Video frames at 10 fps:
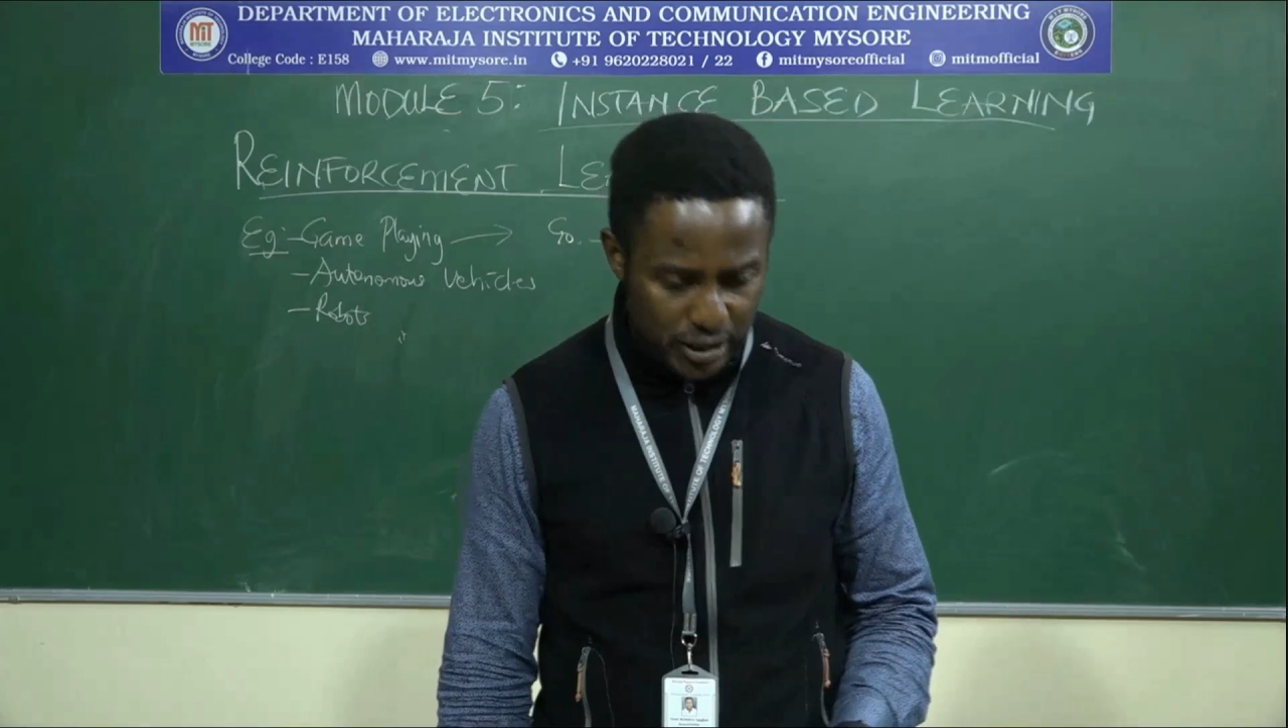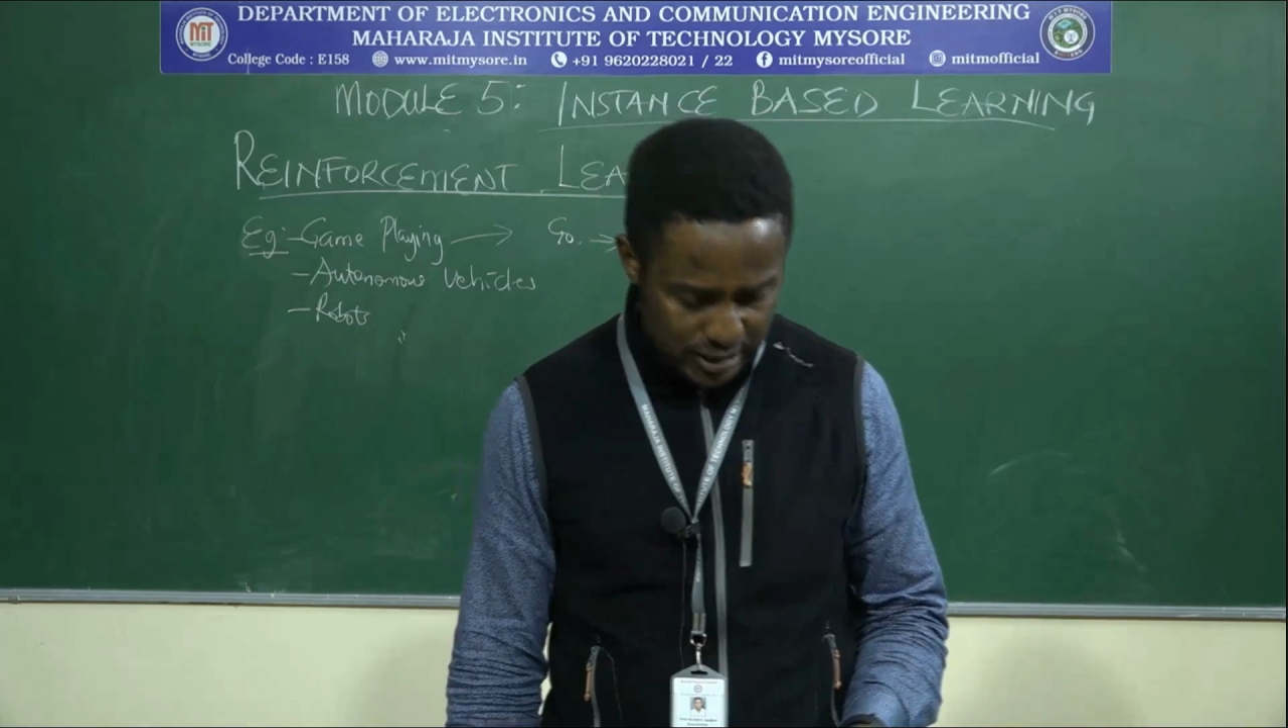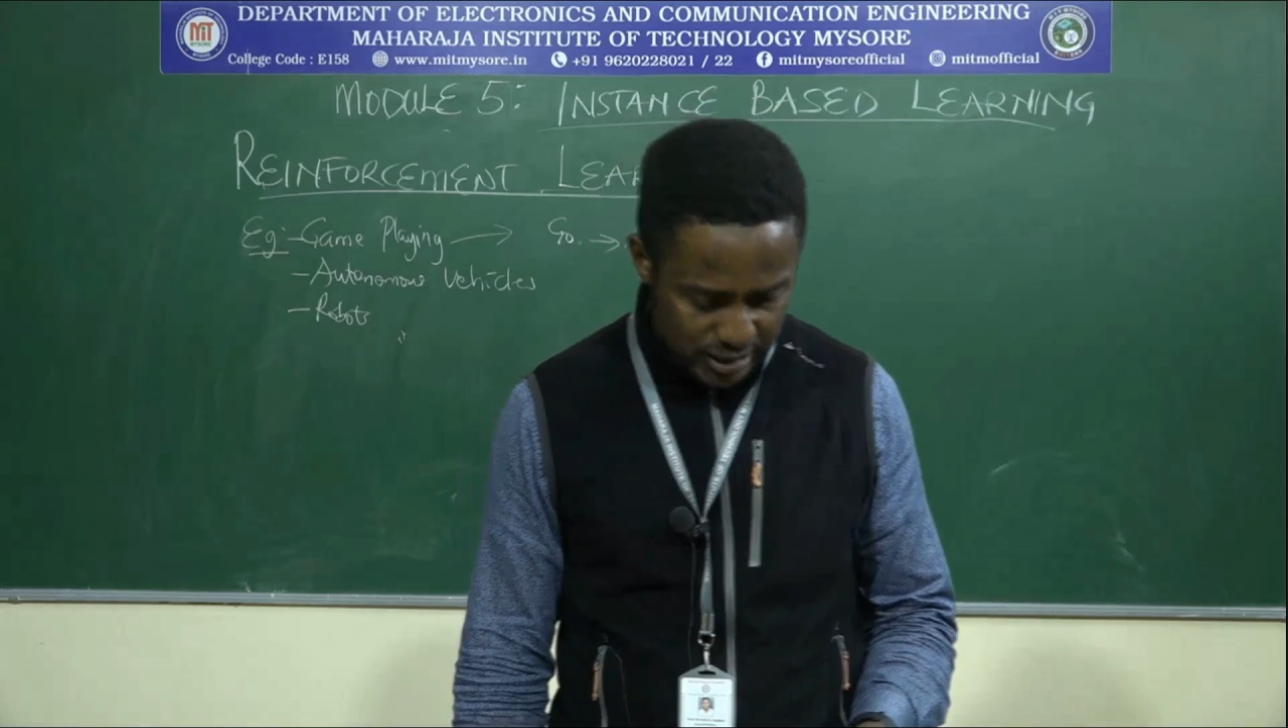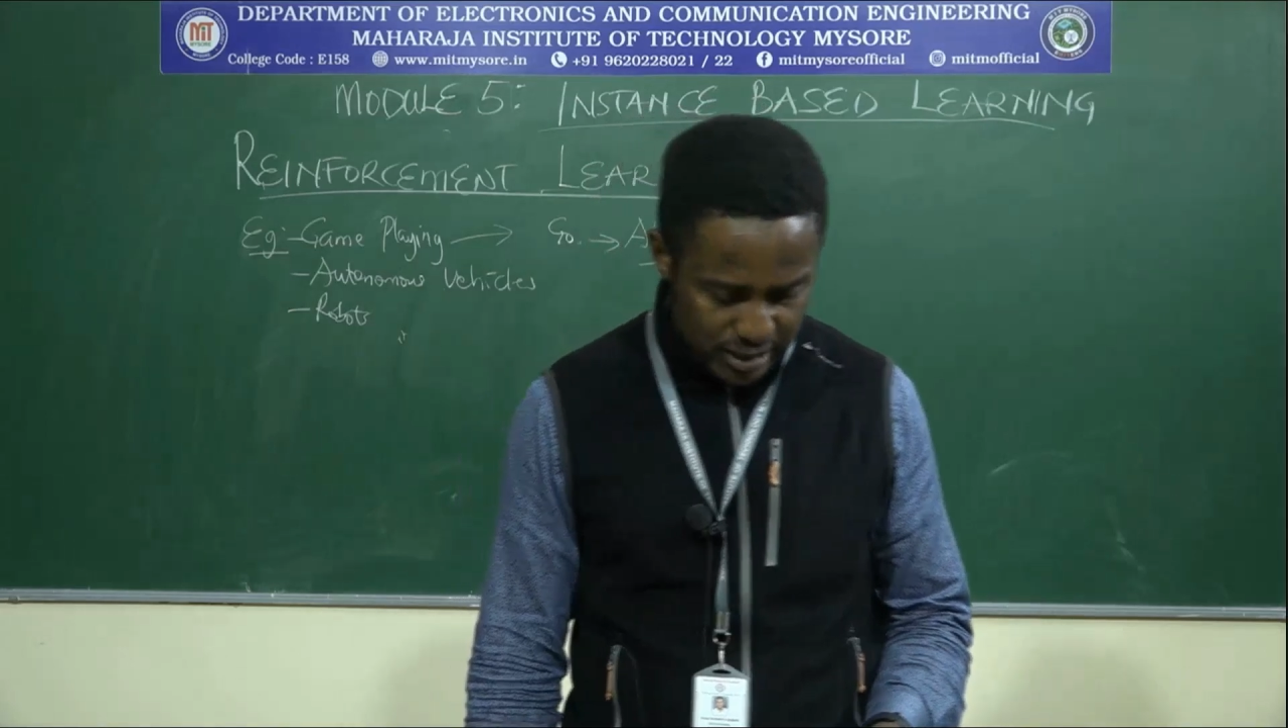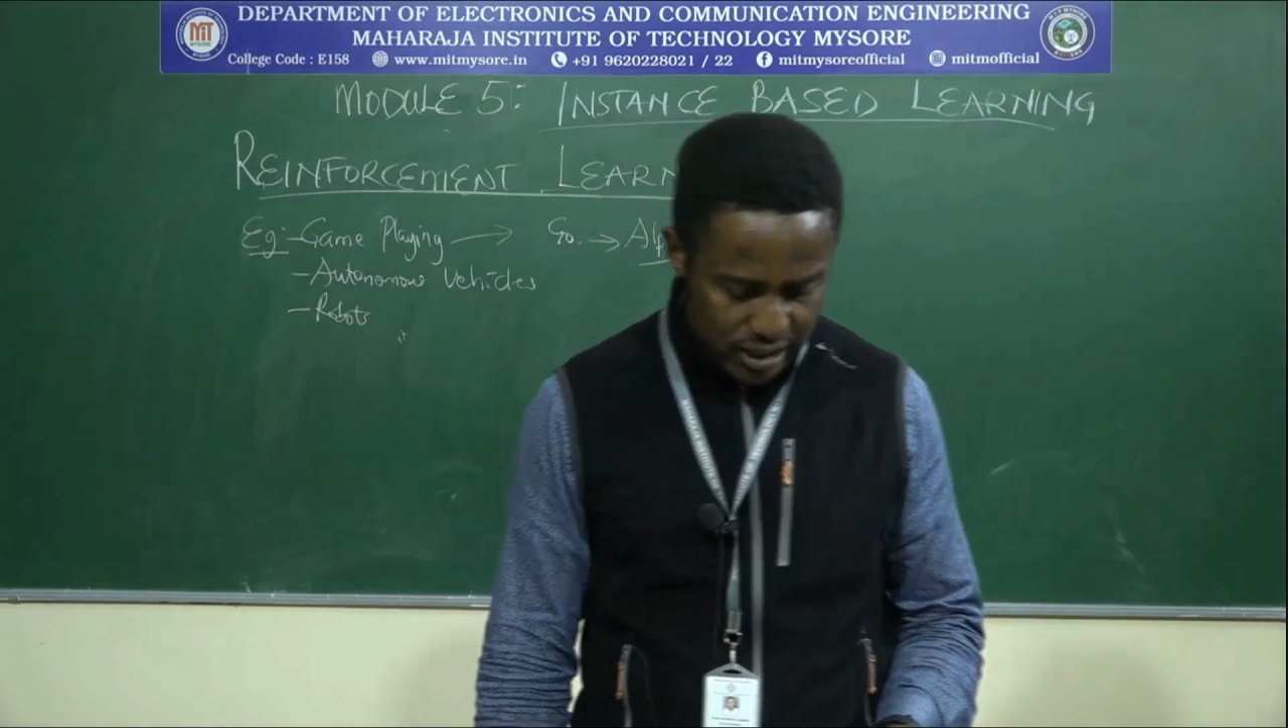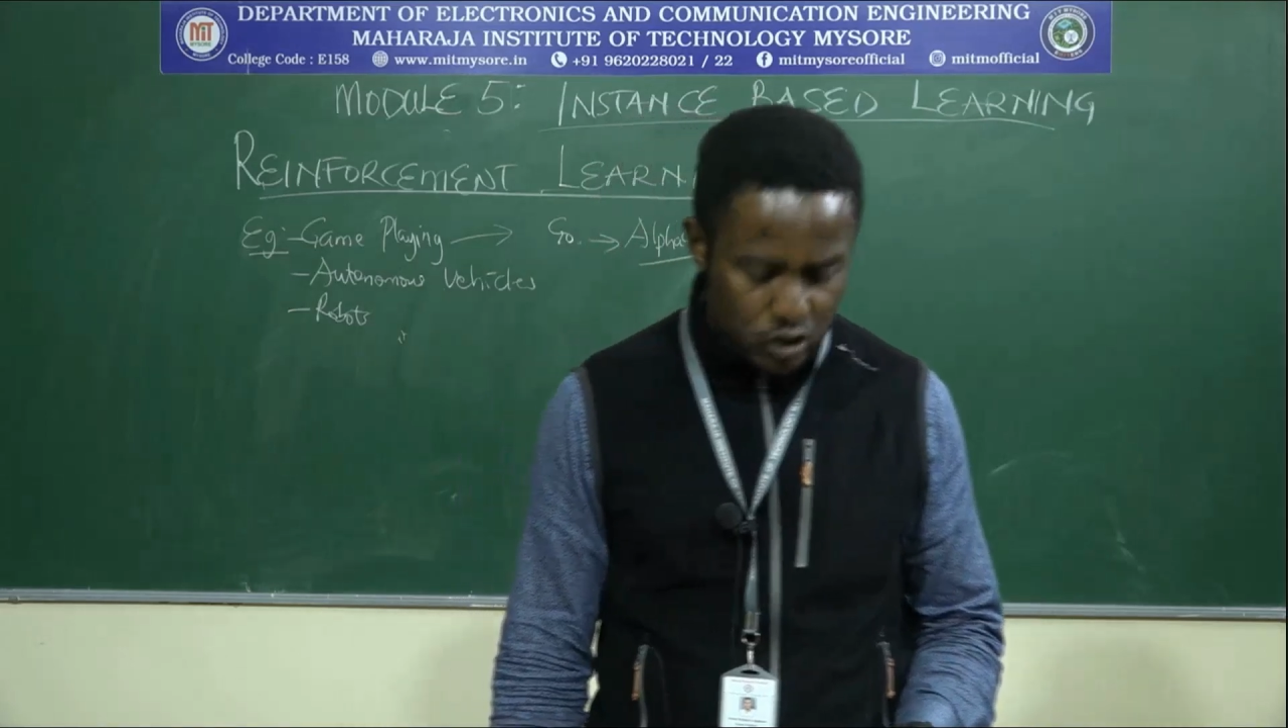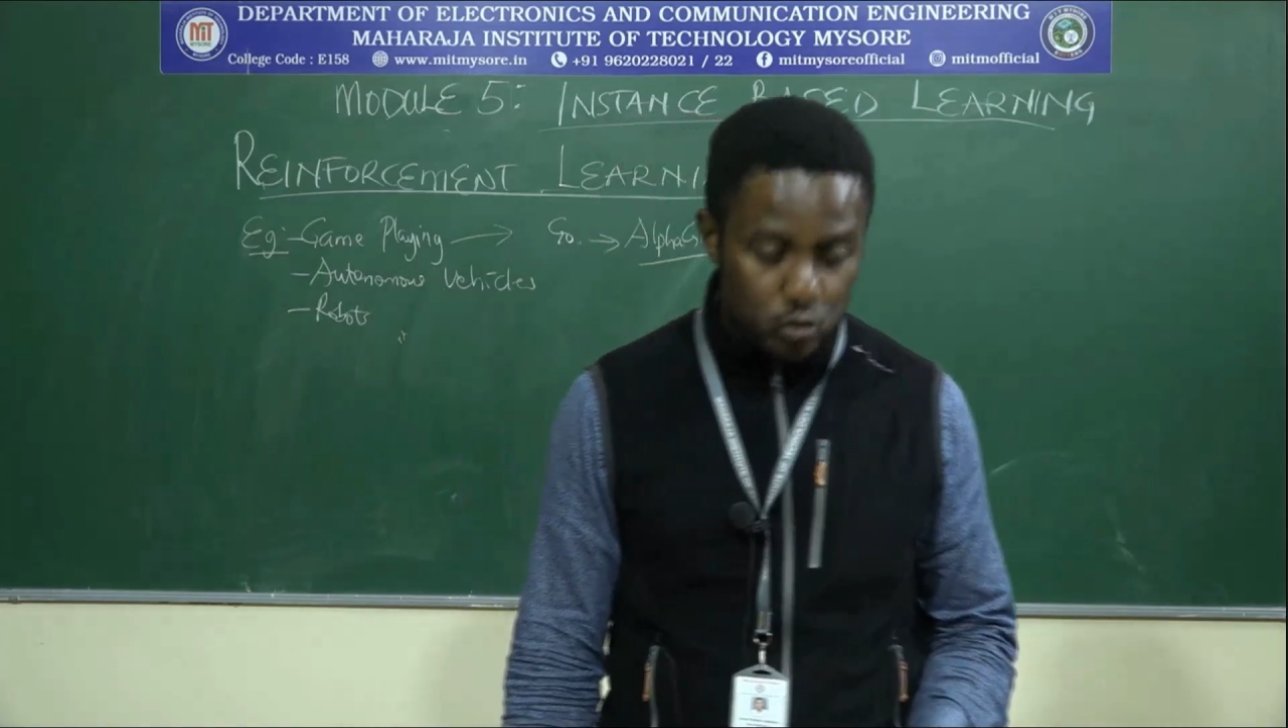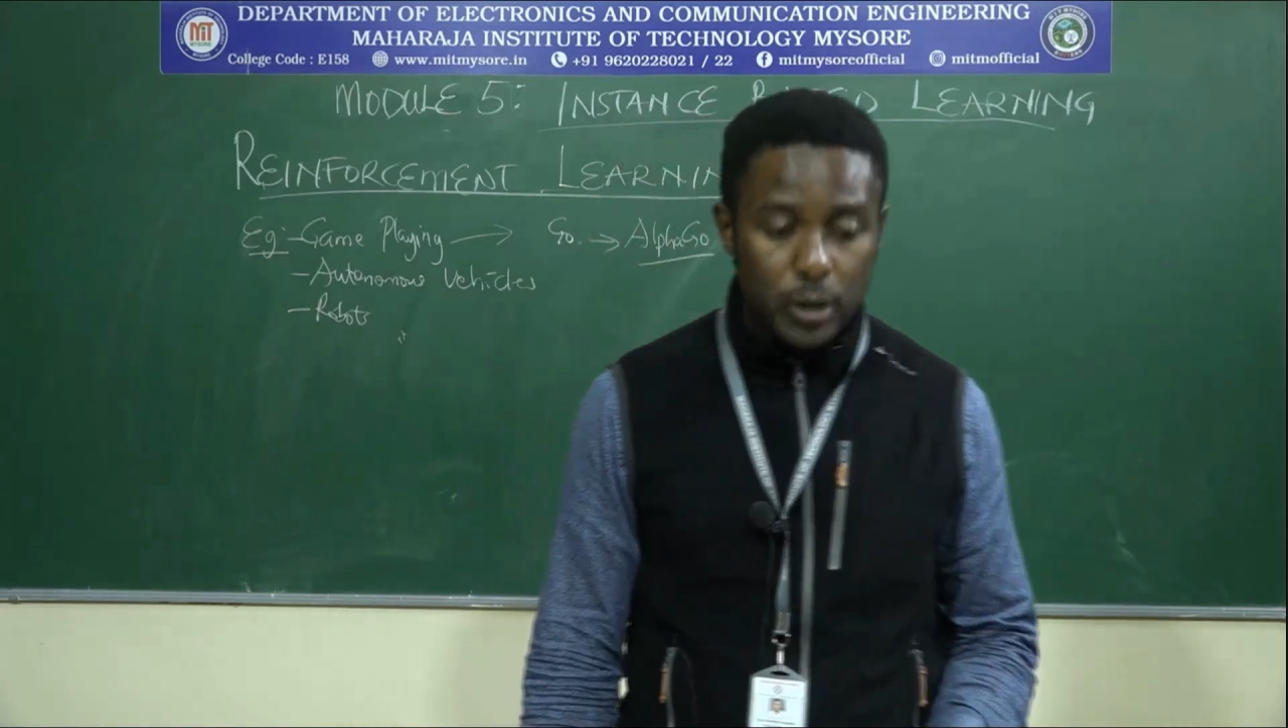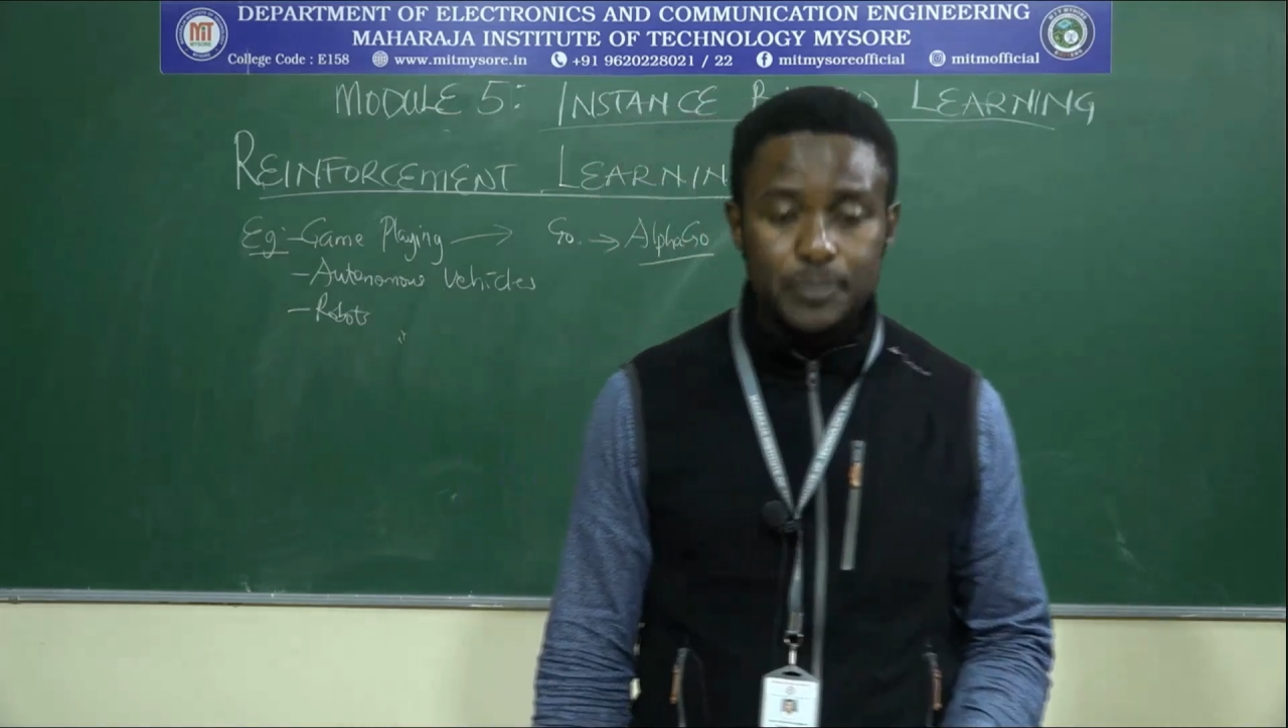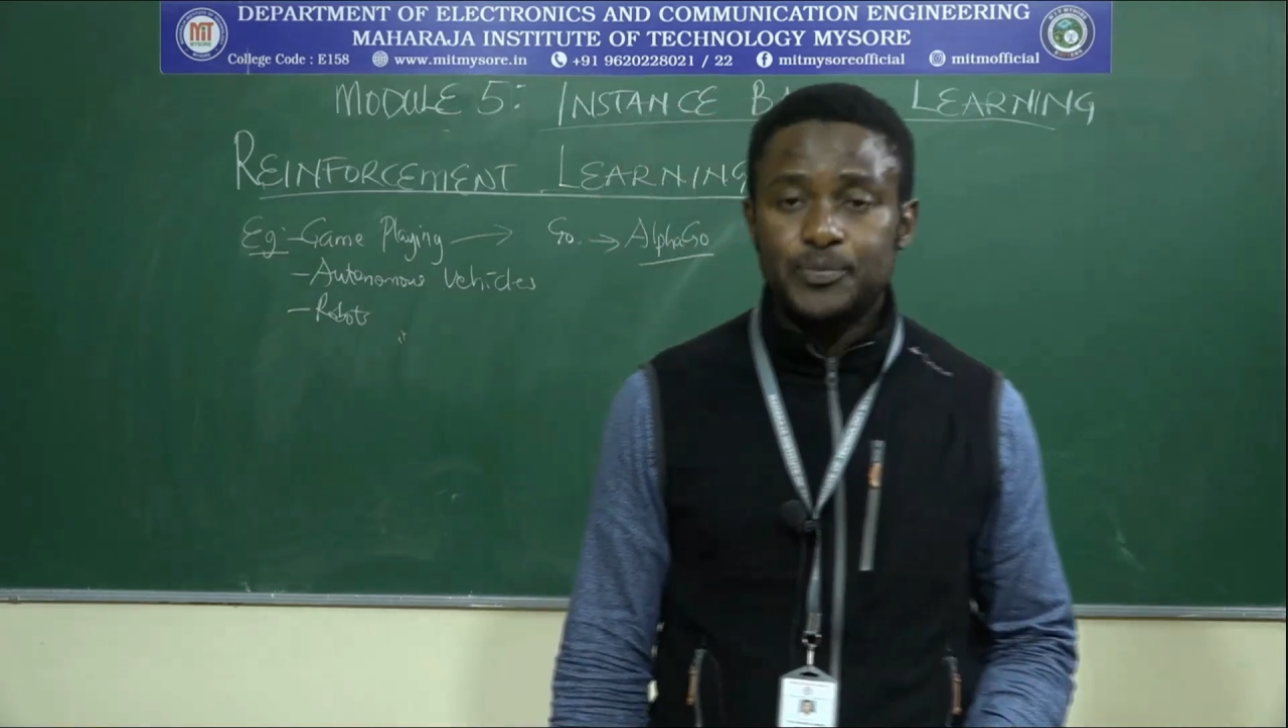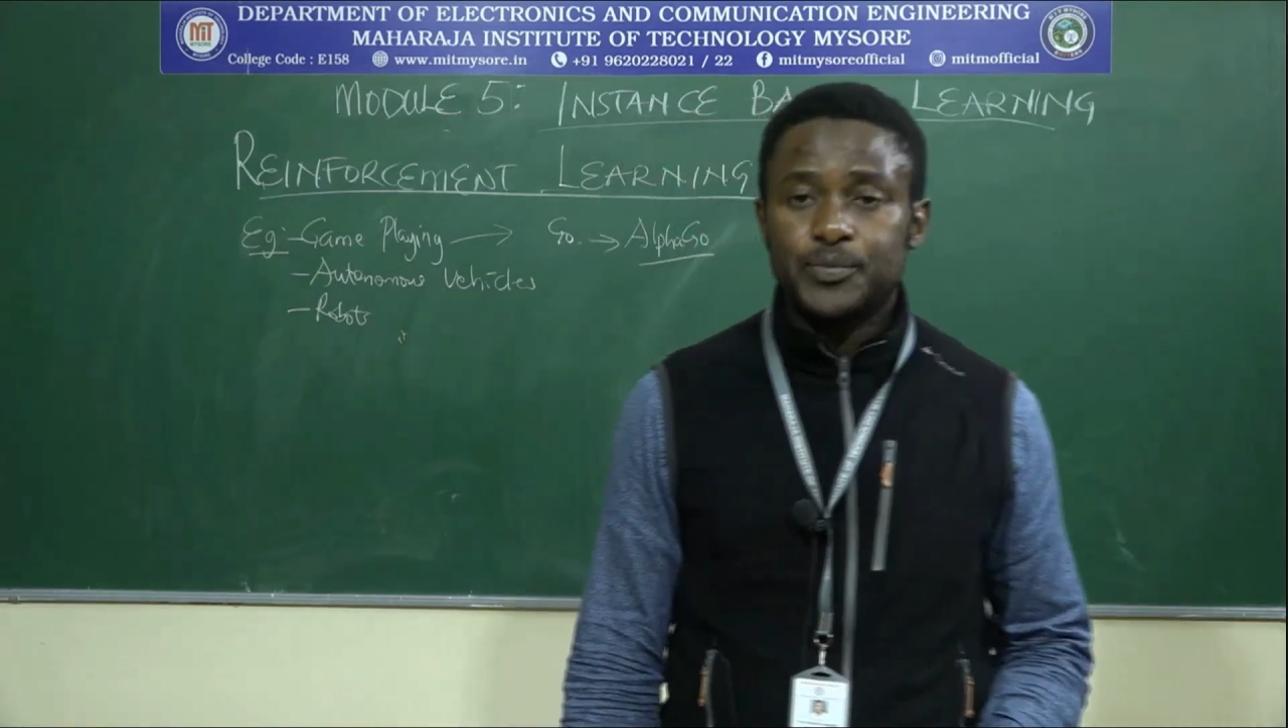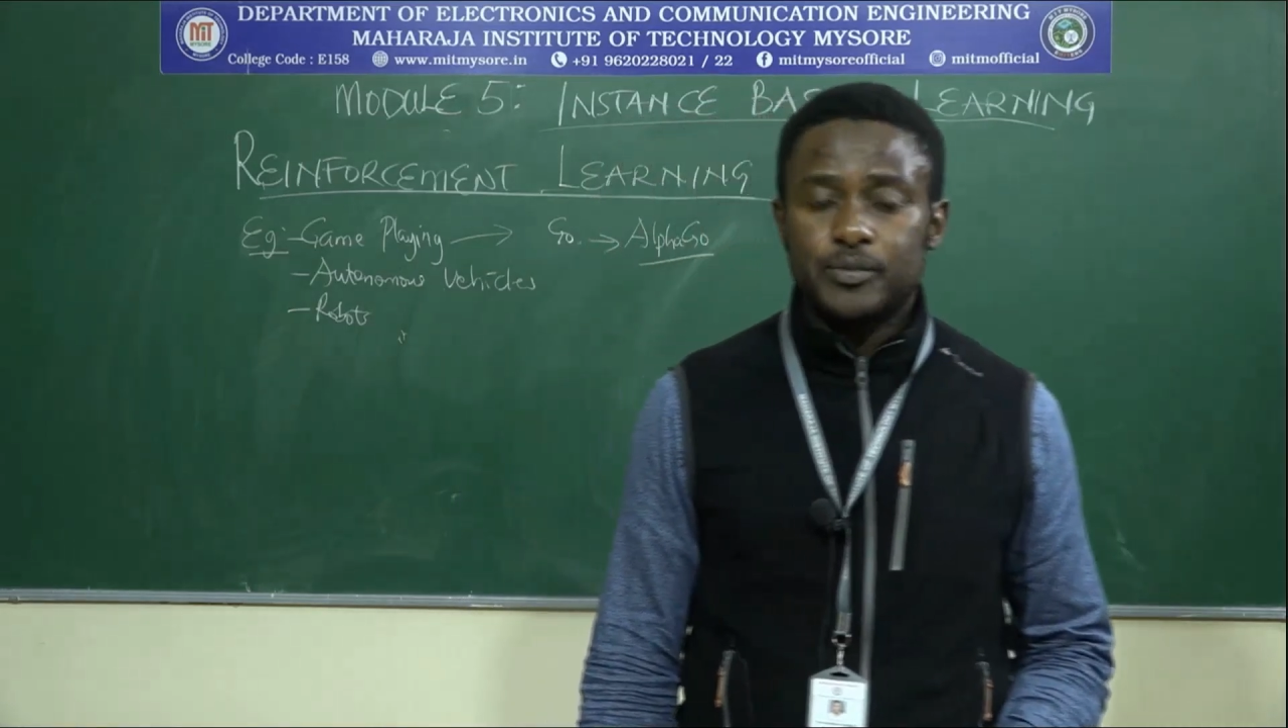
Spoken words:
it this way,